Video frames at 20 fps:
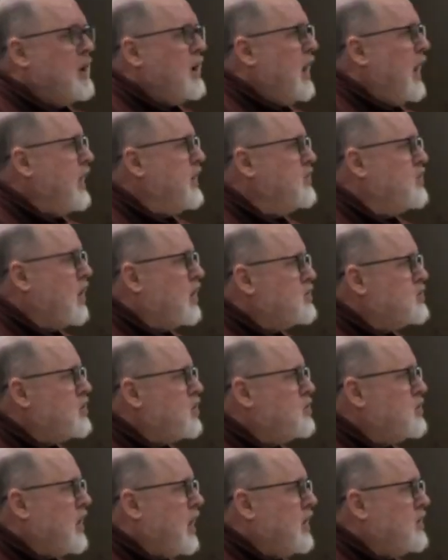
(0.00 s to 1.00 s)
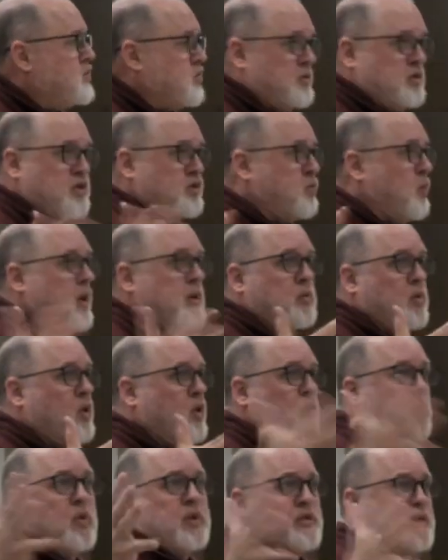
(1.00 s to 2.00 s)
And he's also not, so it's just one
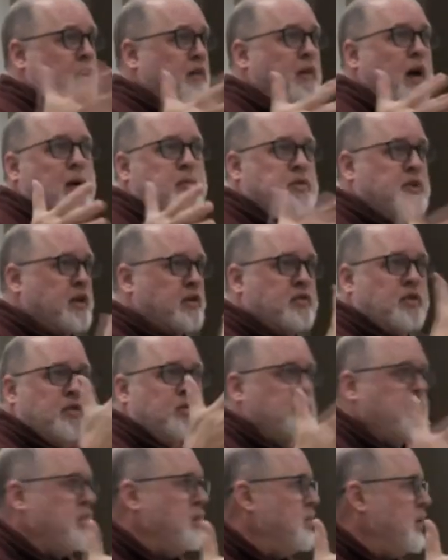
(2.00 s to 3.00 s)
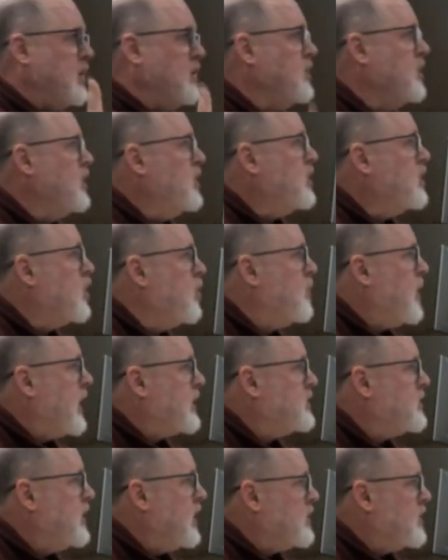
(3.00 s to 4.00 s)
world, one set of objects. So you'll see me go back
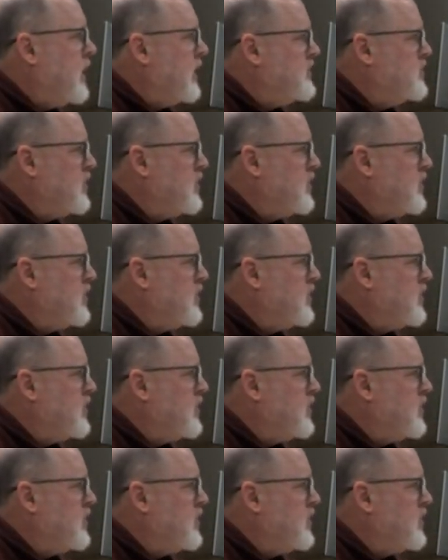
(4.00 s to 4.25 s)
to that line.